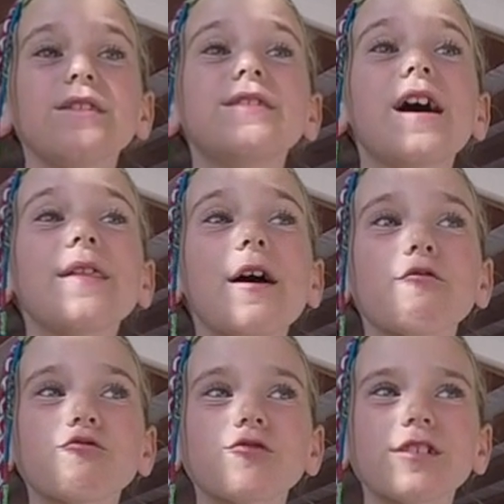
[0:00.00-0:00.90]
That they're
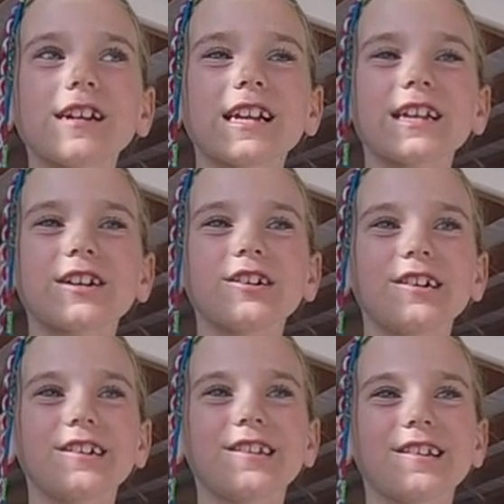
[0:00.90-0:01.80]
really
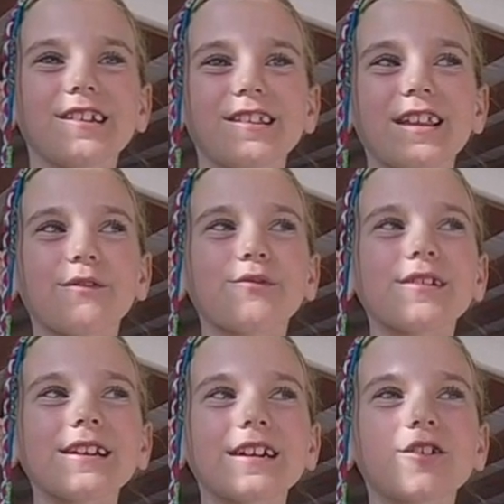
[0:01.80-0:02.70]
good. They're really